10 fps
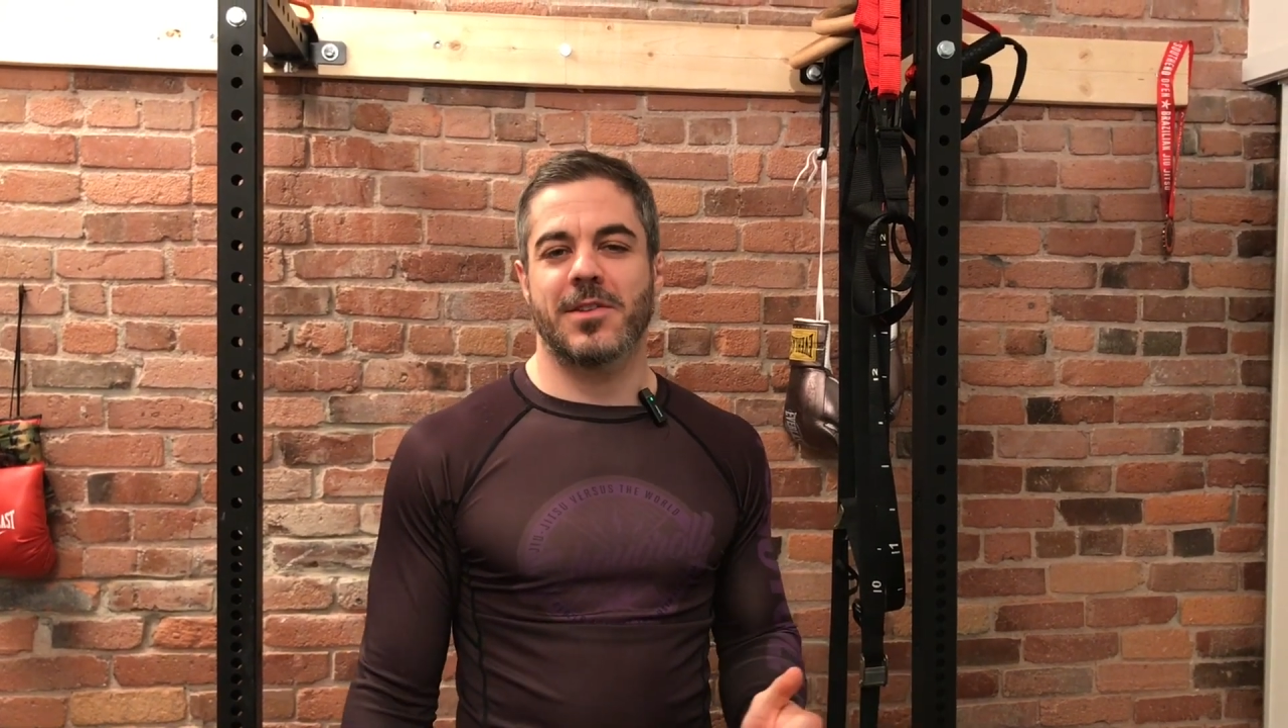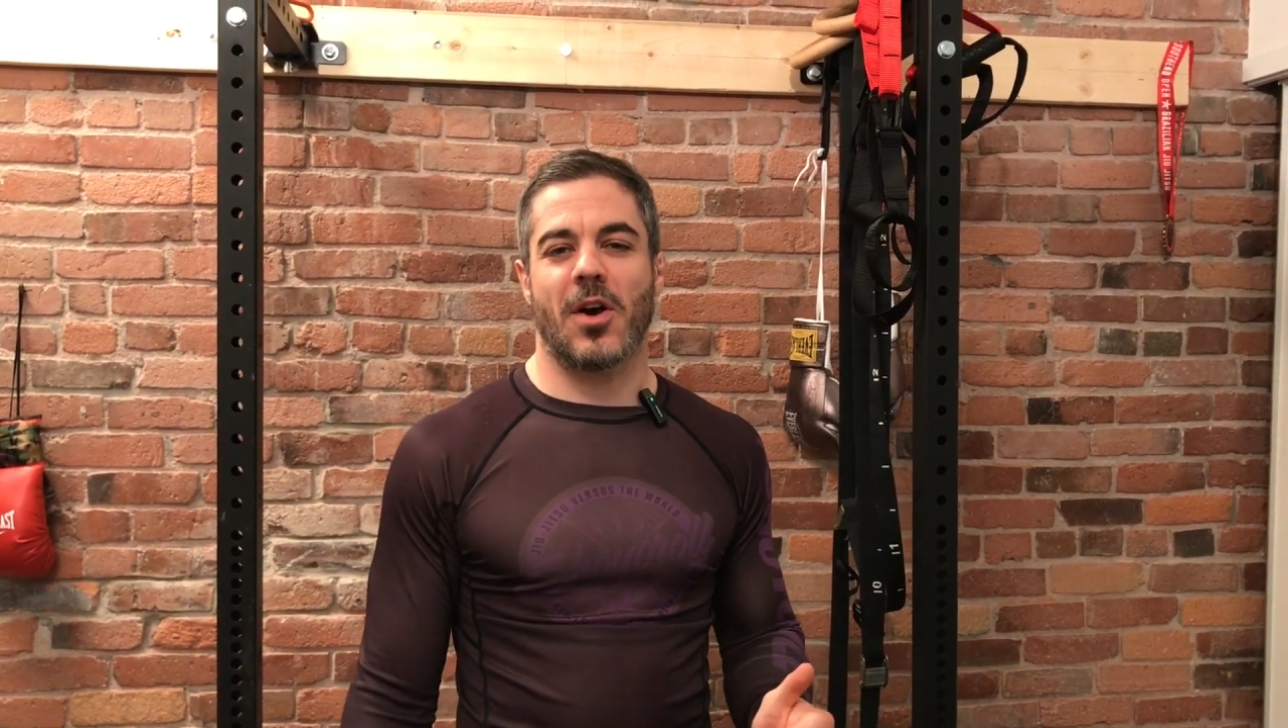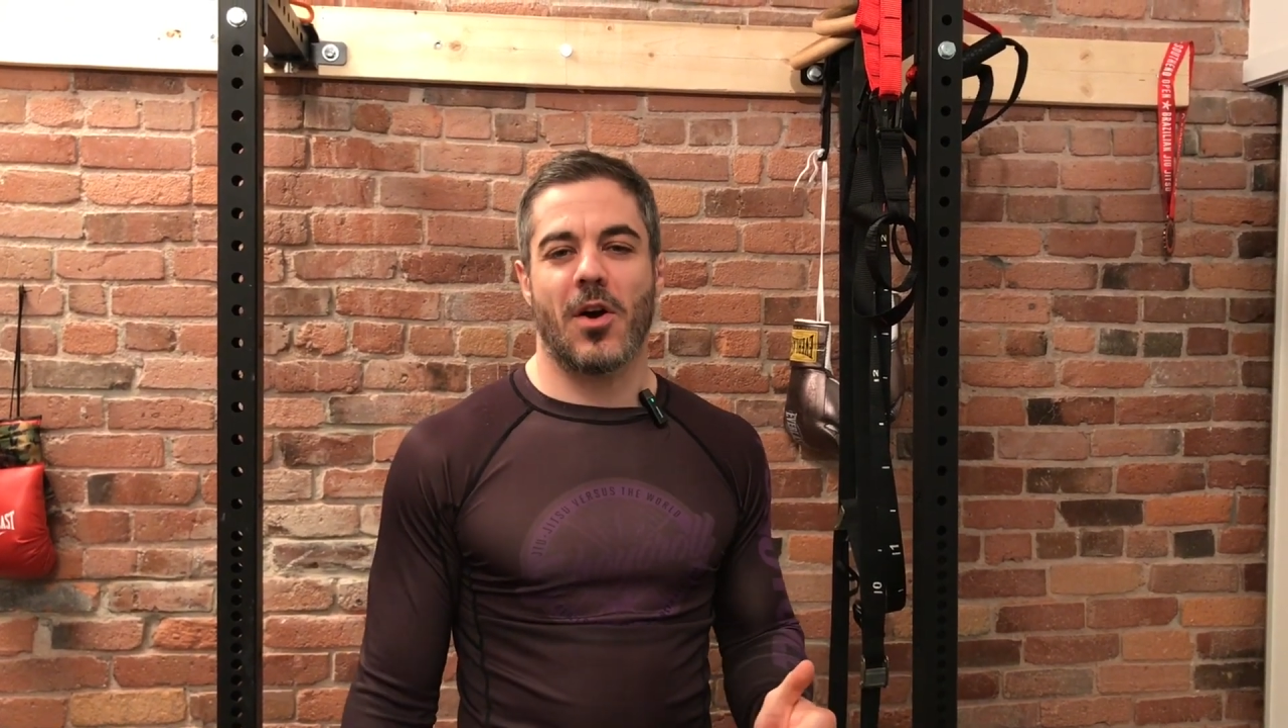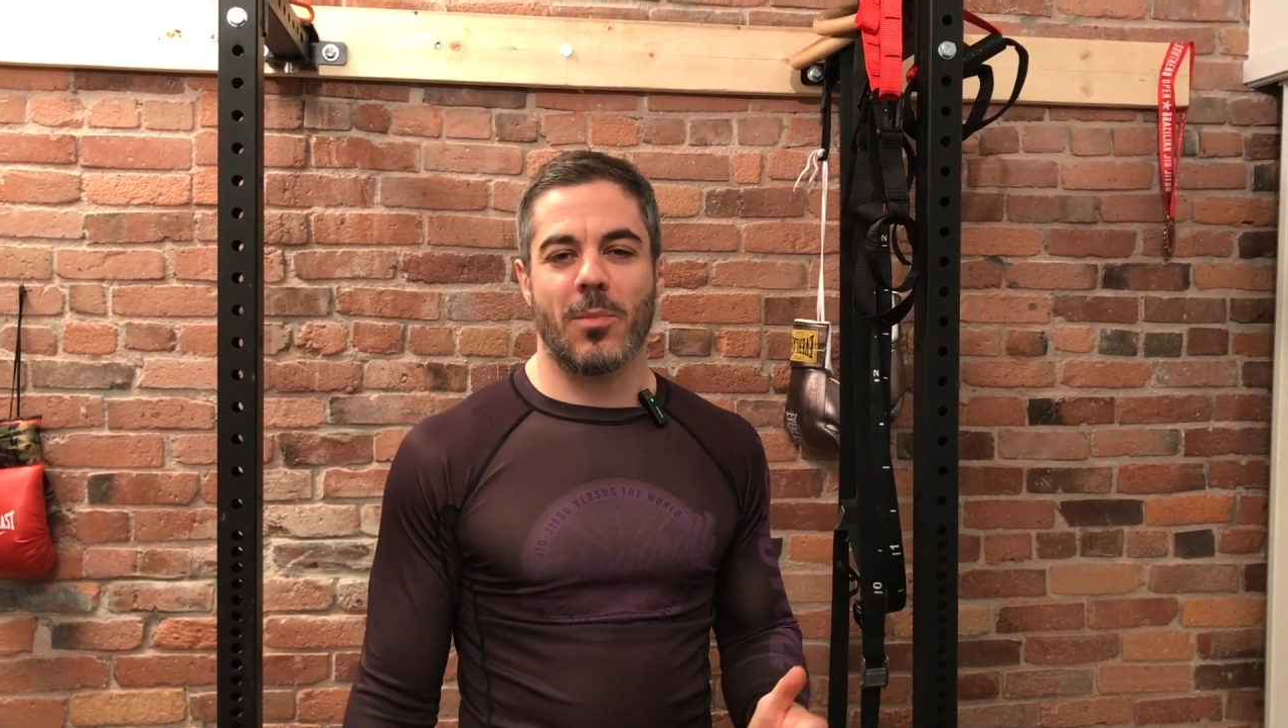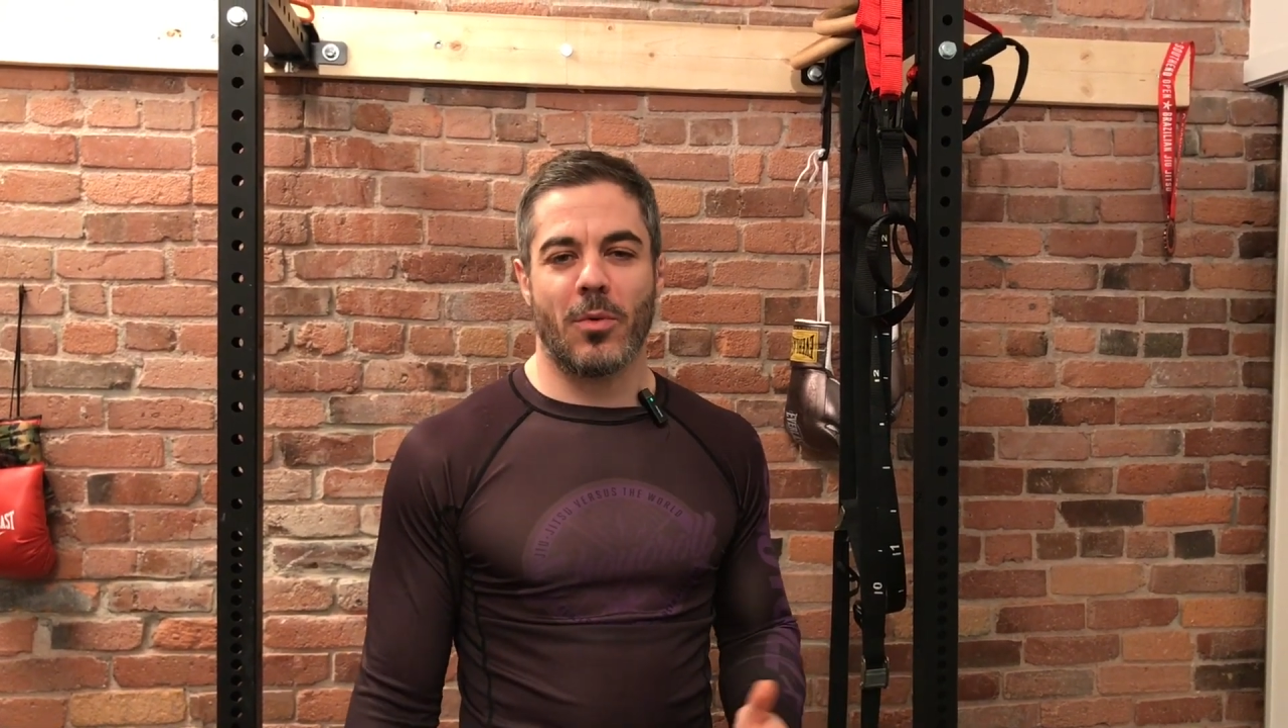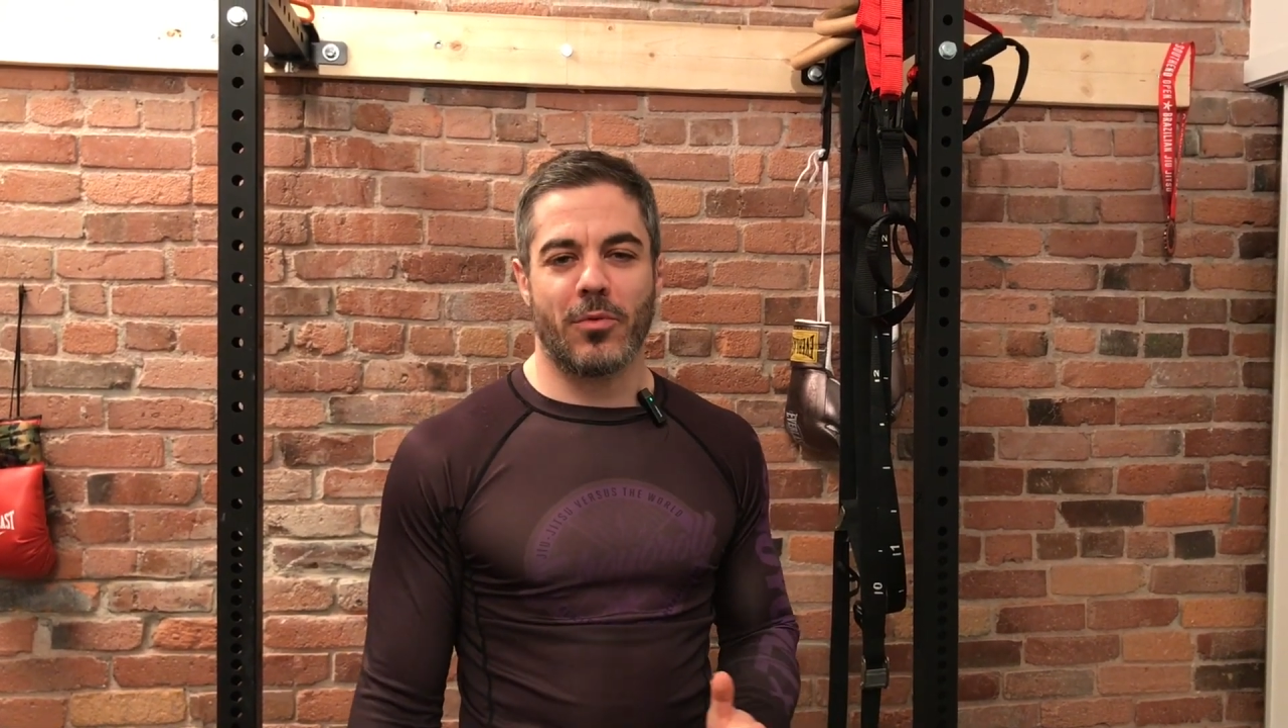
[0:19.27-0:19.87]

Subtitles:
term